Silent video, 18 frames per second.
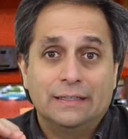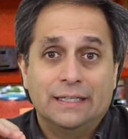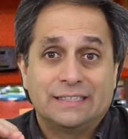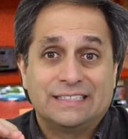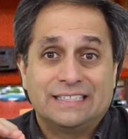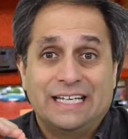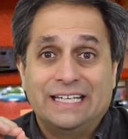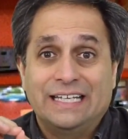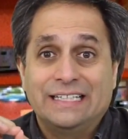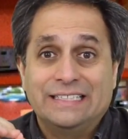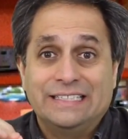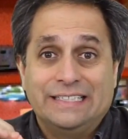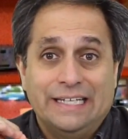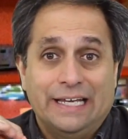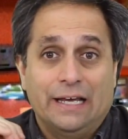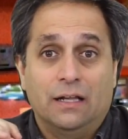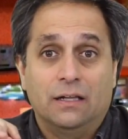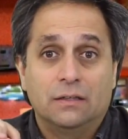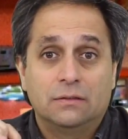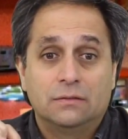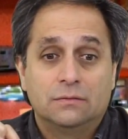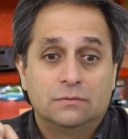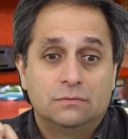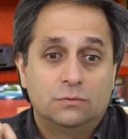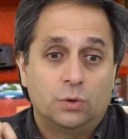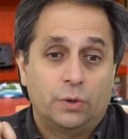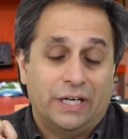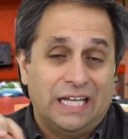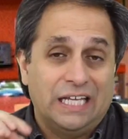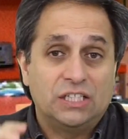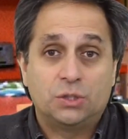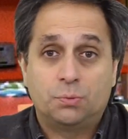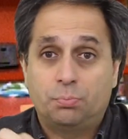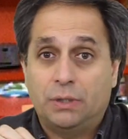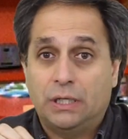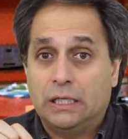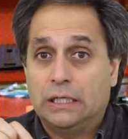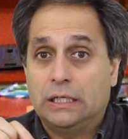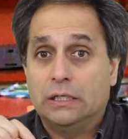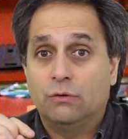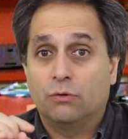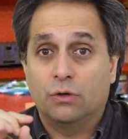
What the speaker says: let's say, a Dell or an HP